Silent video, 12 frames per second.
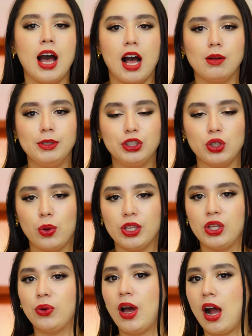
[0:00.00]
I'll be showing
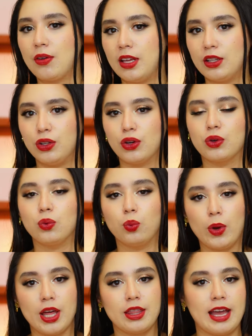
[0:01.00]
you how they look
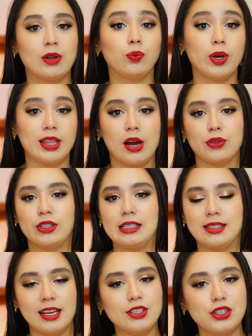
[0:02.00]
with and without
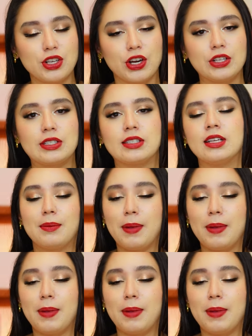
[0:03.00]
these inserts.